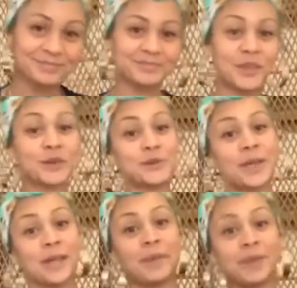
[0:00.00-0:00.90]
Look who
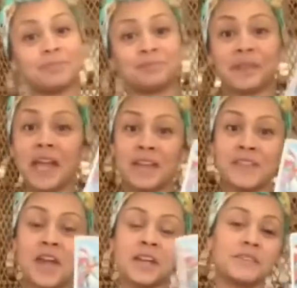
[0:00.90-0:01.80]
came in.
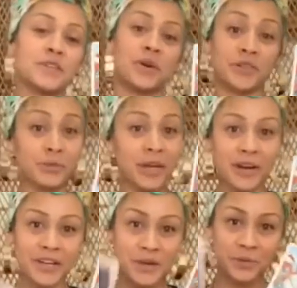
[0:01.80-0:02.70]
The Knight of Swords. We
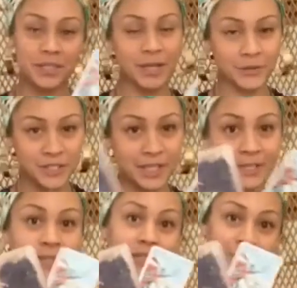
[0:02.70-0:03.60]
already know what this energy
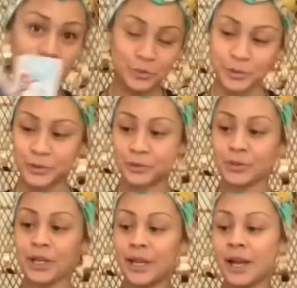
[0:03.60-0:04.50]
is. It's the new moon.